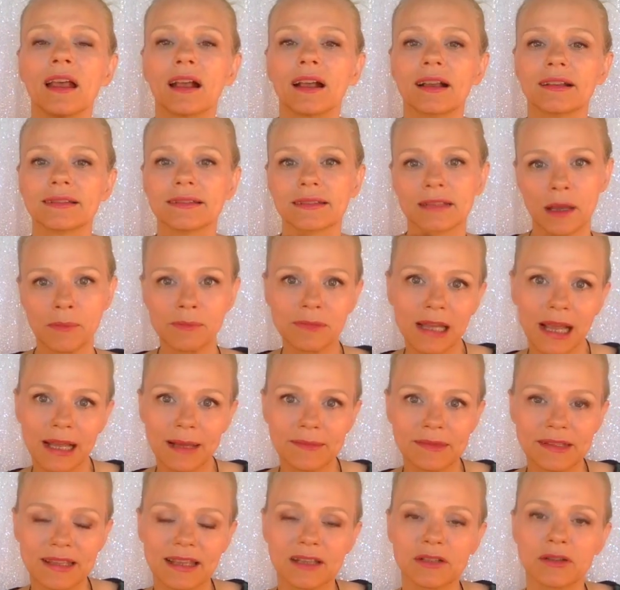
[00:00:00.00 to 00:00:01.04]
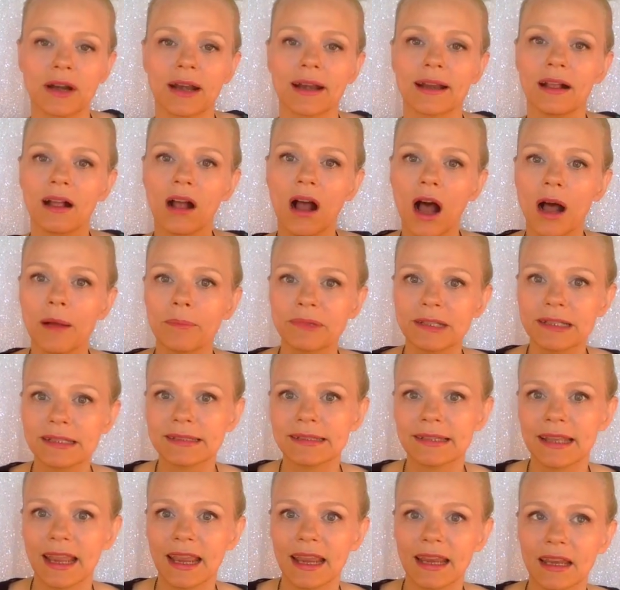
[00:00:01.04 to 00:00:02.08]
because sometimes they try to
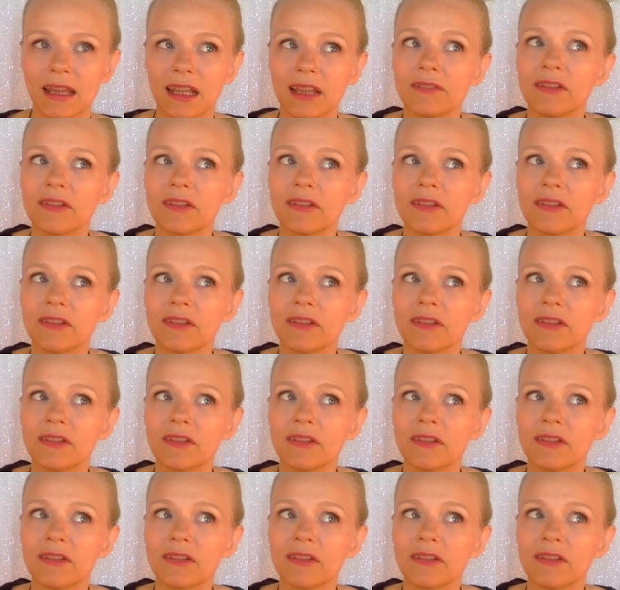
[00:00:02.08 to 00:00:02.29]
compensate.